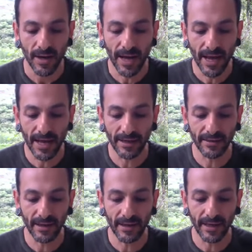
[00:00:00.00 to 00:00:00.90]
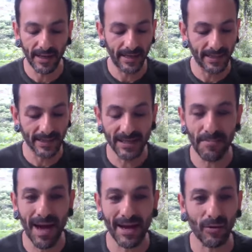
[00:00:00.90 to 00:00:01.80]
And it doesn't
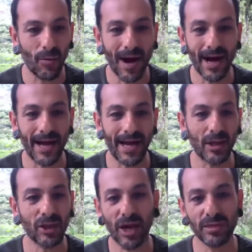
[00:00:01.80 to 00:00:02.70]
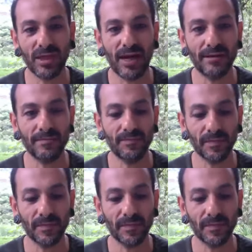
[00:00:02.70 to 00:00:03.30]
matter why I thought that.